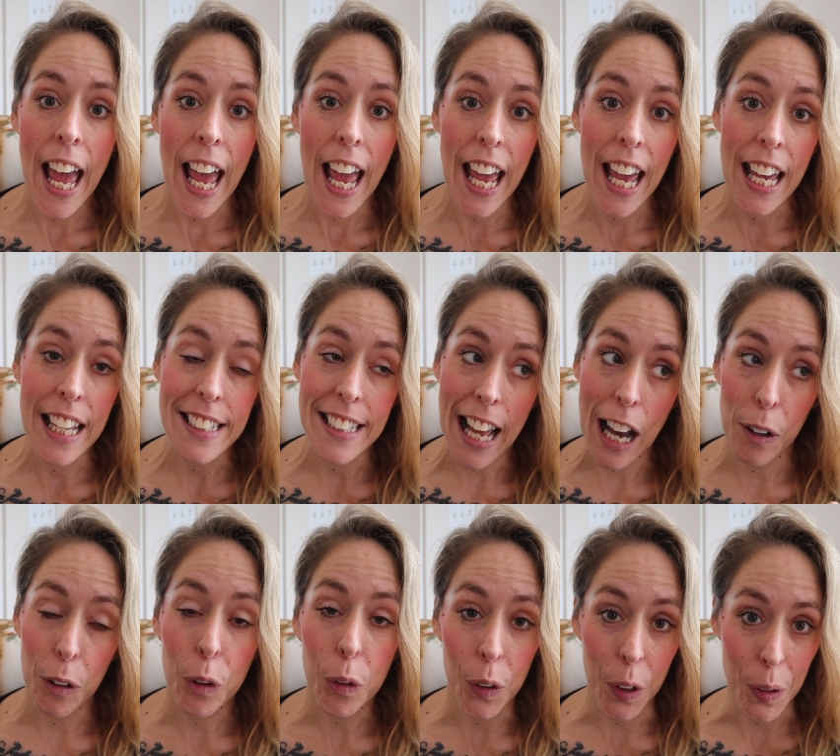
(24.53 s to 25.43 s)
and
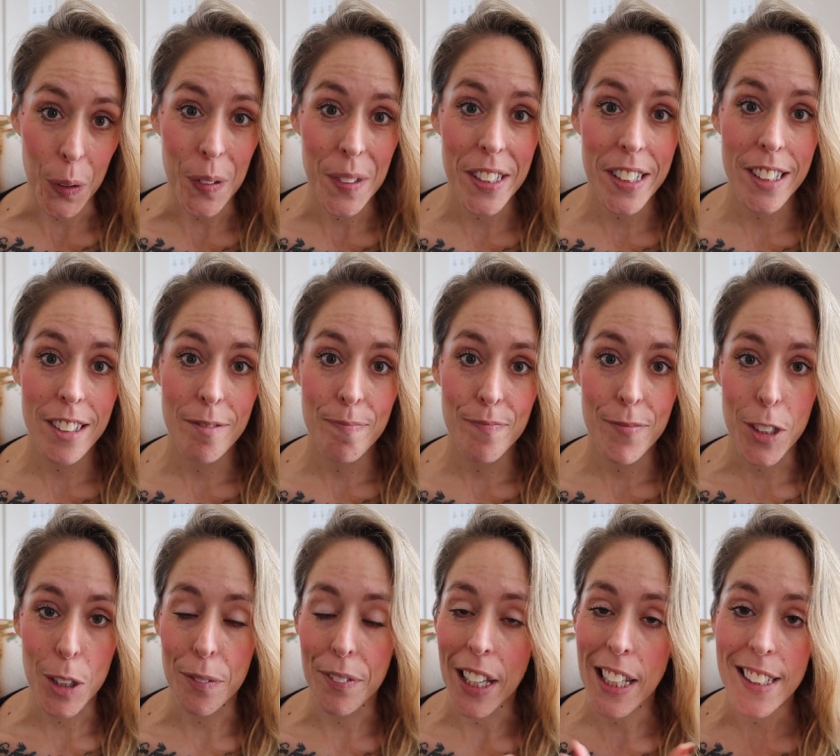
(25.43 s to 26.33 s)
now Crohn's.
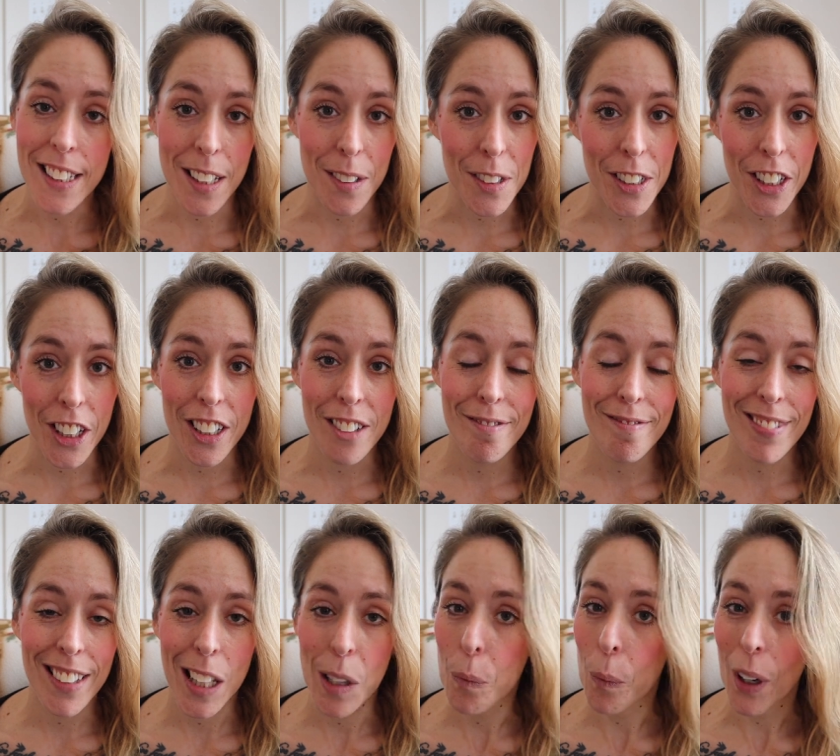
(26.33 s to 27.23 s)
So if that sounds good,
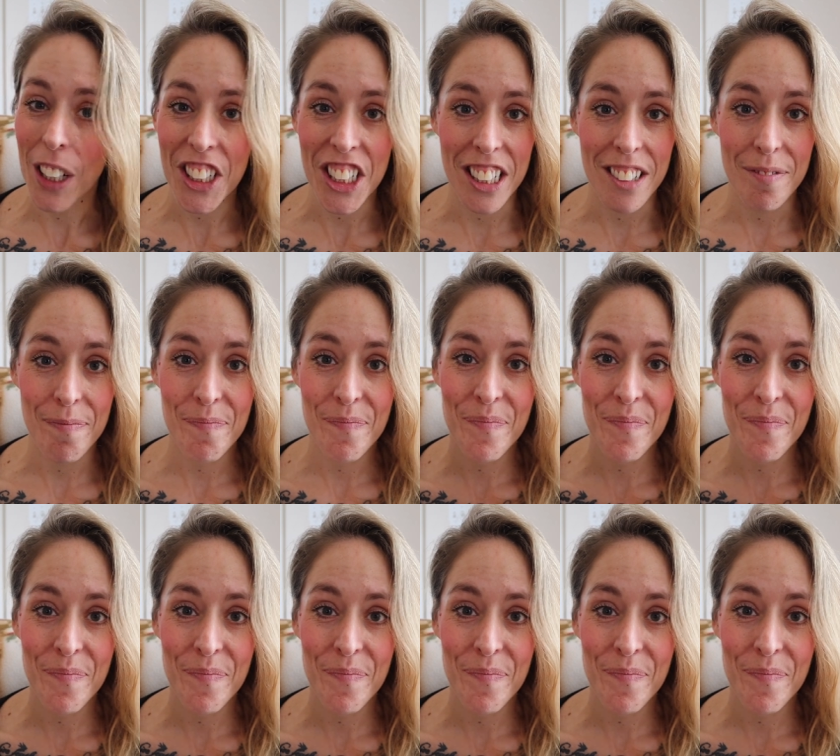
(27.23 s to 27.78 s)
keep watching.